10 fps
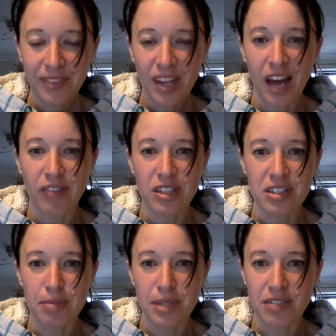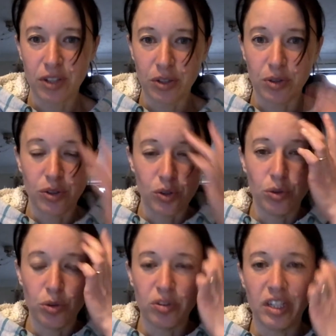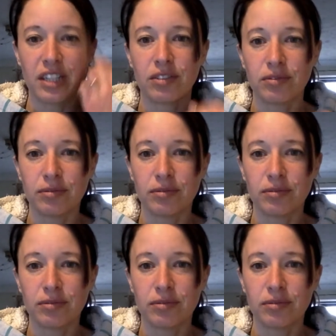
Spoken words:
I have learnt a bit of Google Greek.